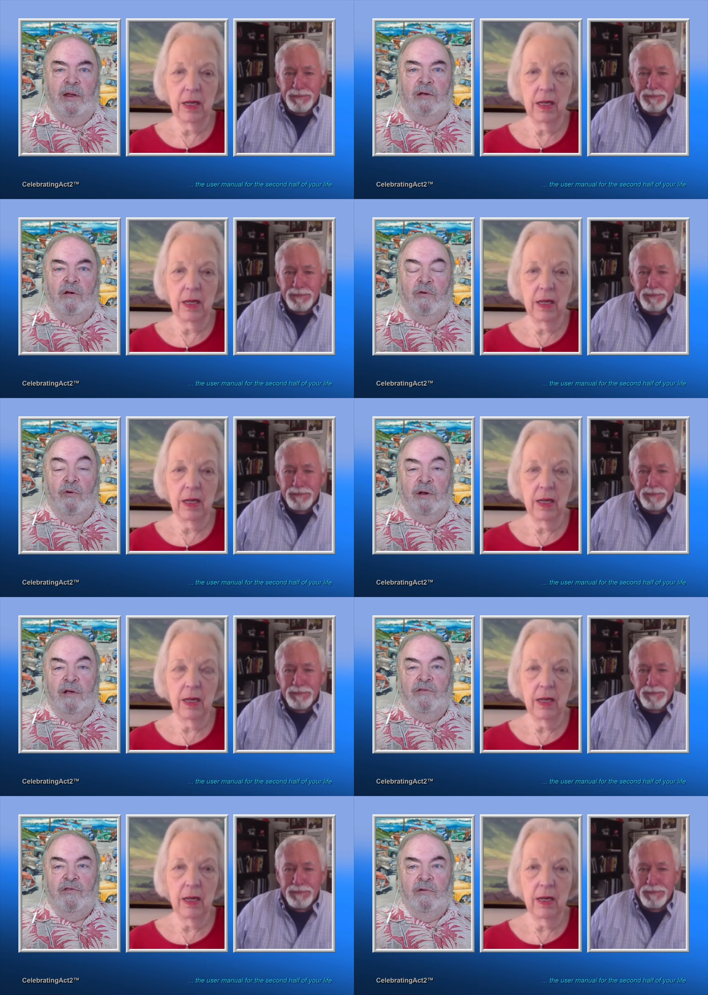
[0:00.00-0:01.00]
Speaker 1: in our
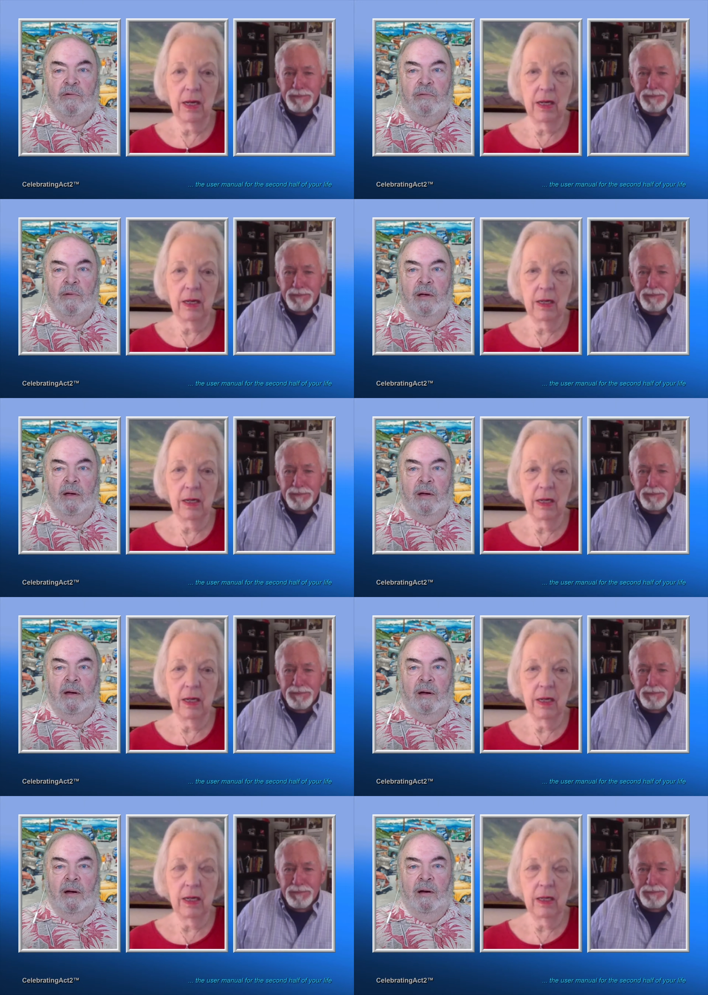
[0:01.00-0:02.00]
audience to
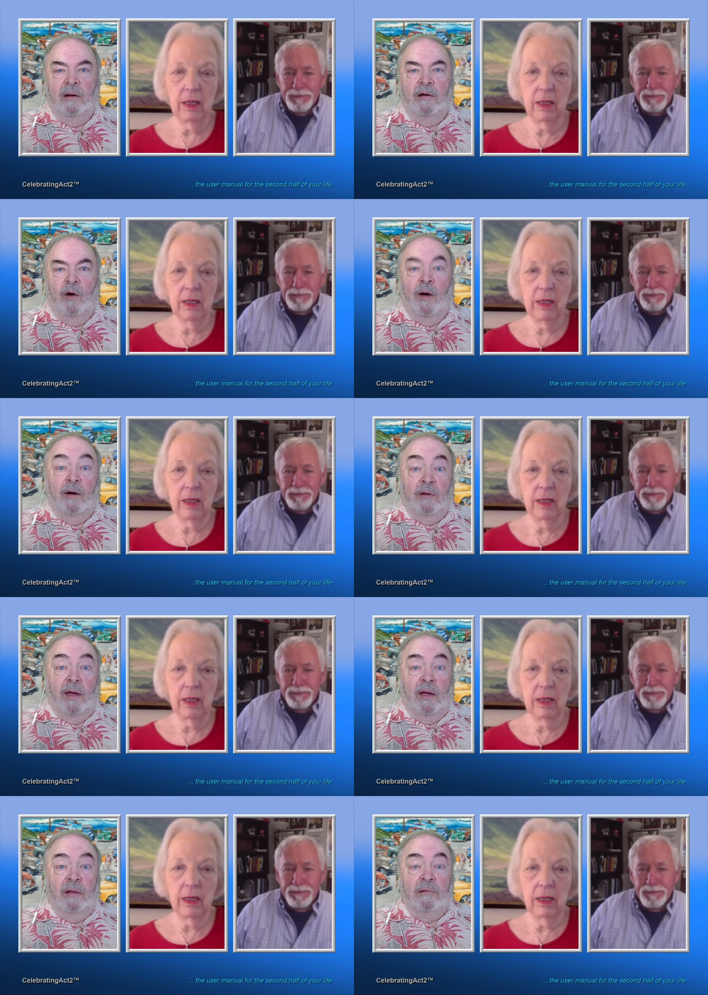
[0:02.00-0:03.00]
uh, go out
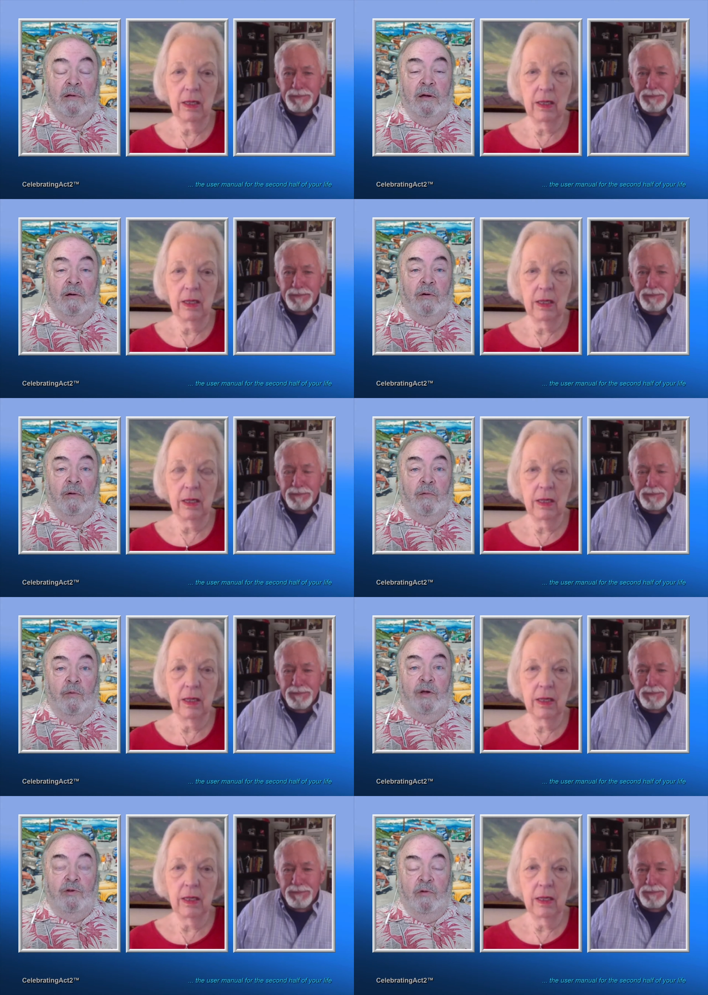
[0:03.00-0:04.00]
and uh,
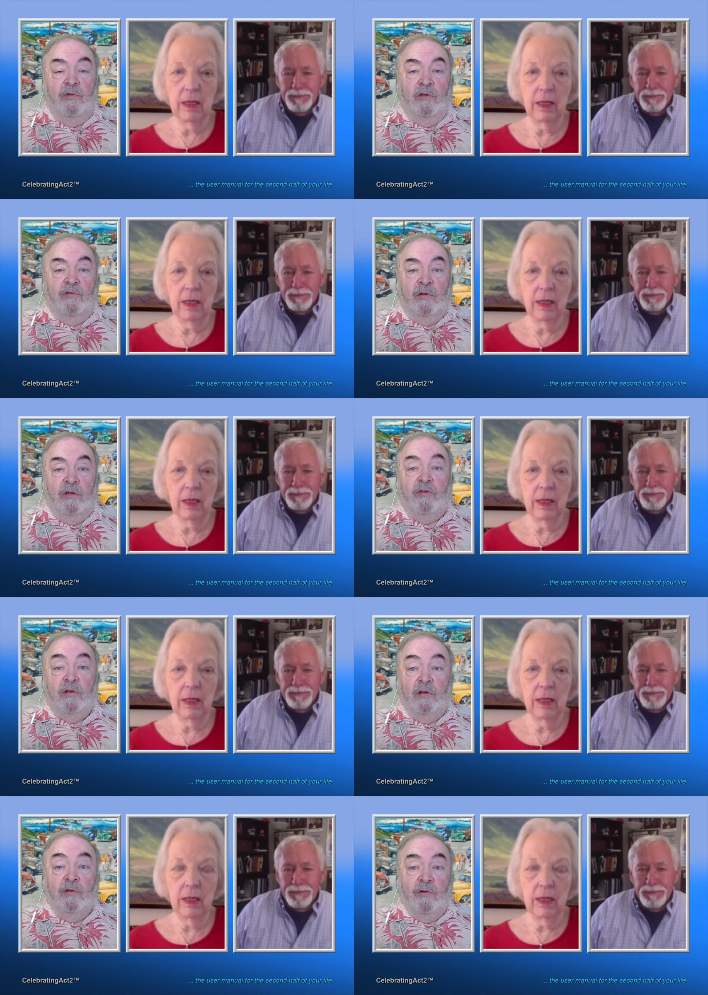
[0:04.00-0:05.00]
read. There's nothing
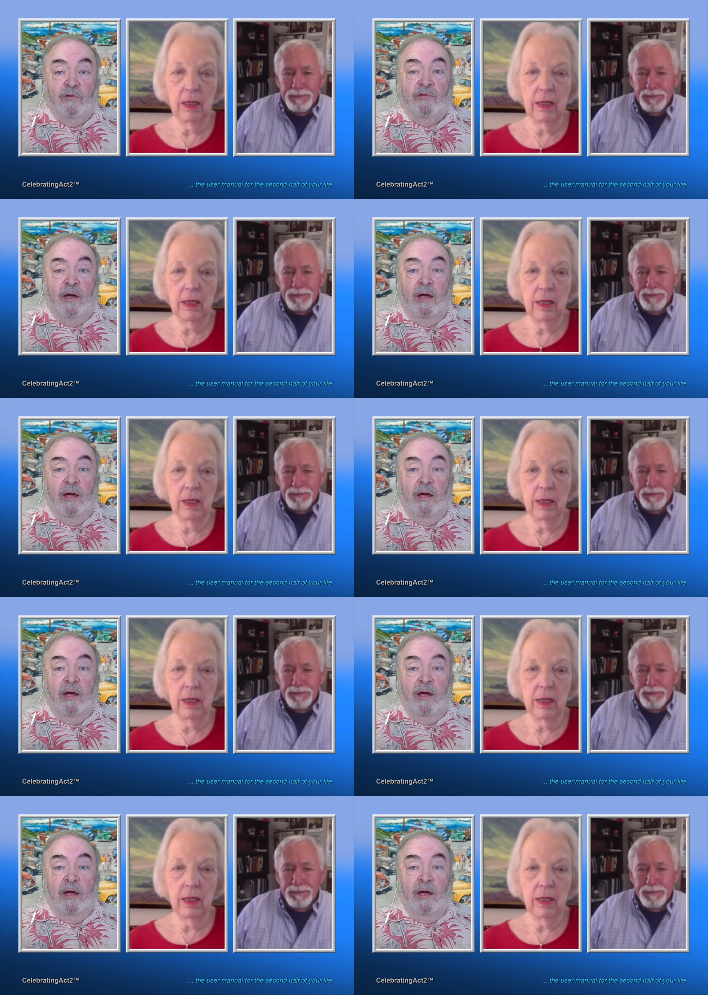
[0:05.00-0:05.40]
to lose,